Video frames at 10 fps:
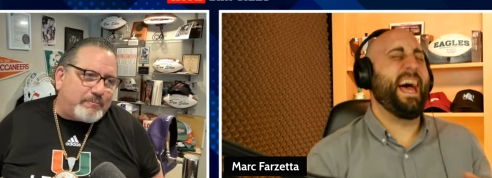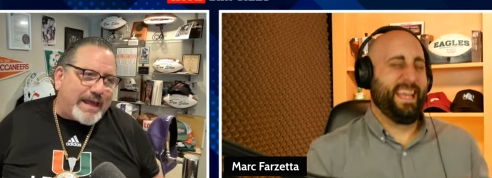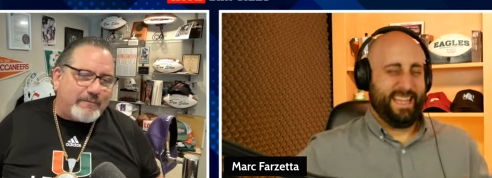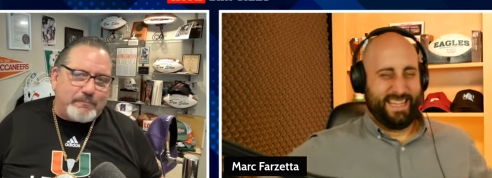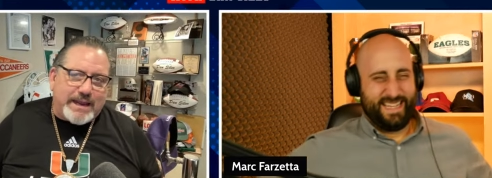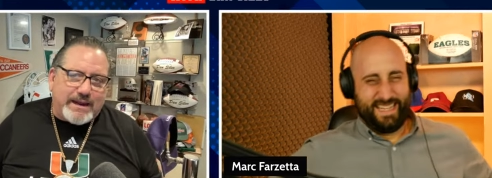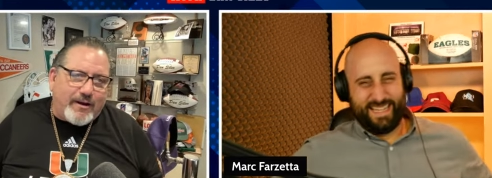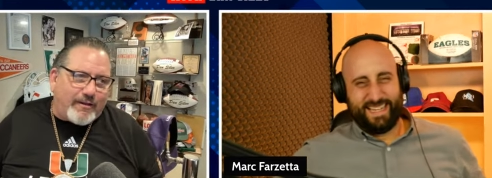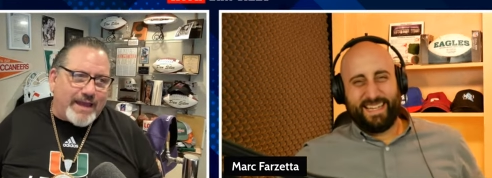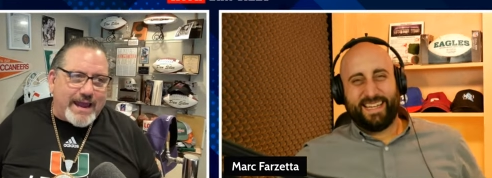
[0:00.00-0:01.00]
Speaker 1: like me and all
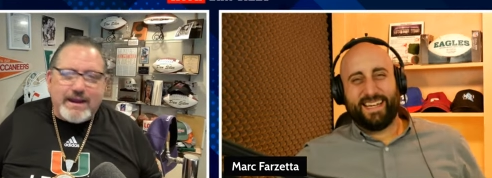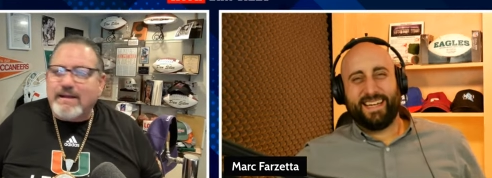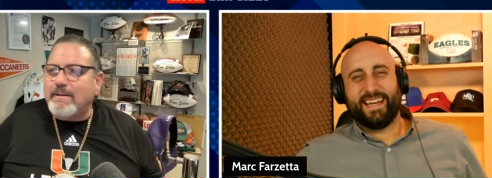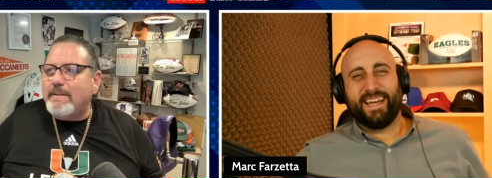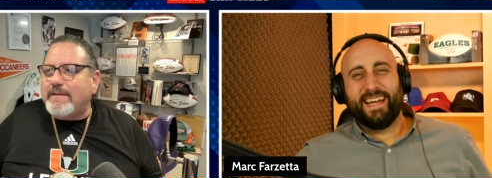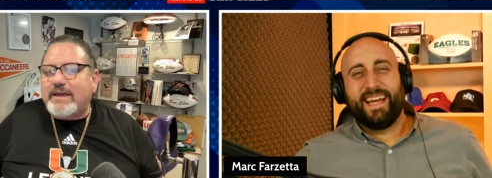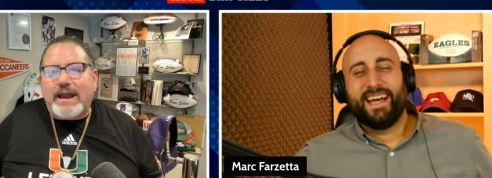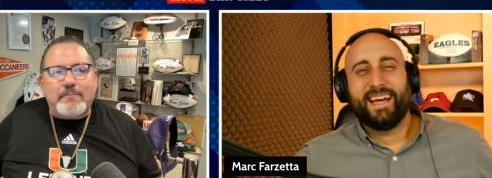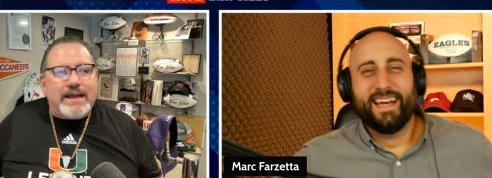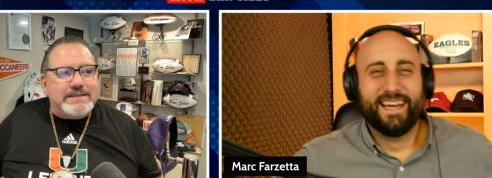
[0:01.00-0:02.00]
that. And then I'm
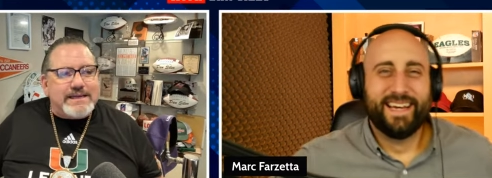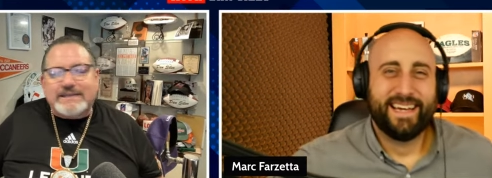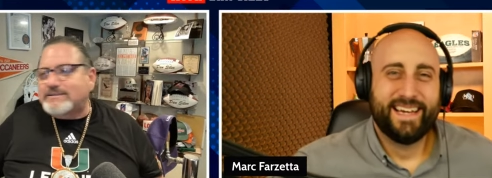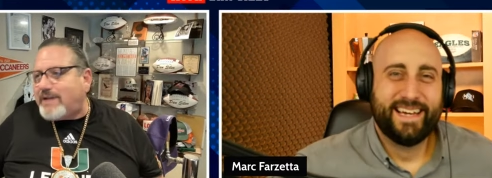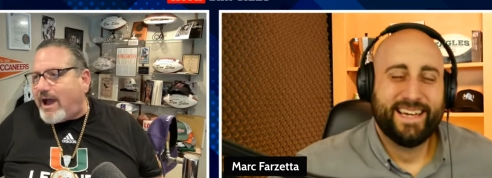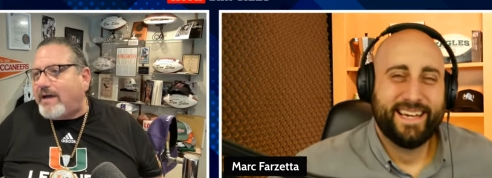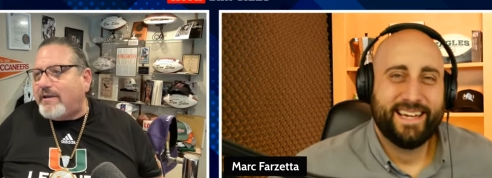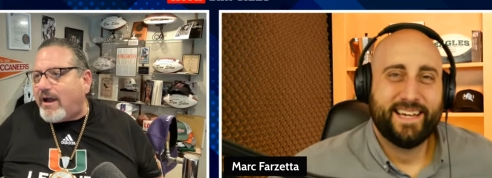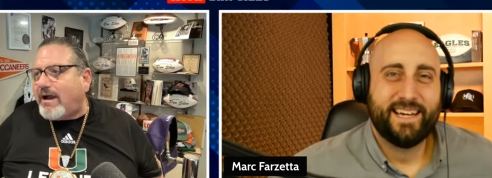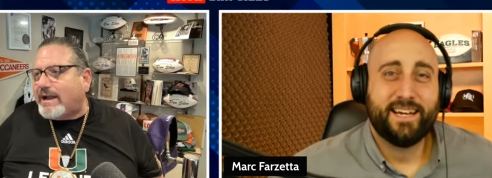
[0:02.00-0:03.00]
like this. No,
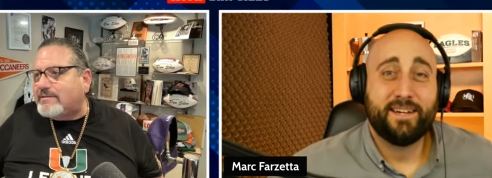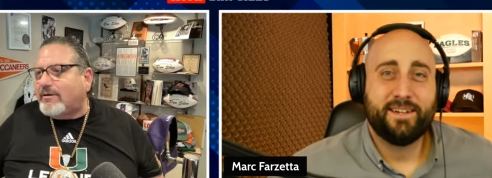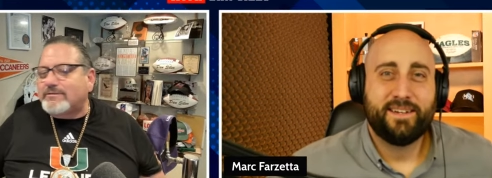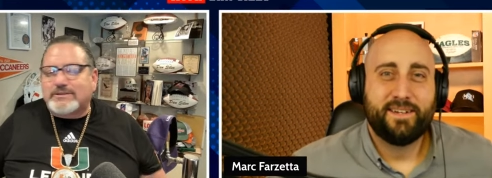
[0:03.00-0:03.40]
no. I told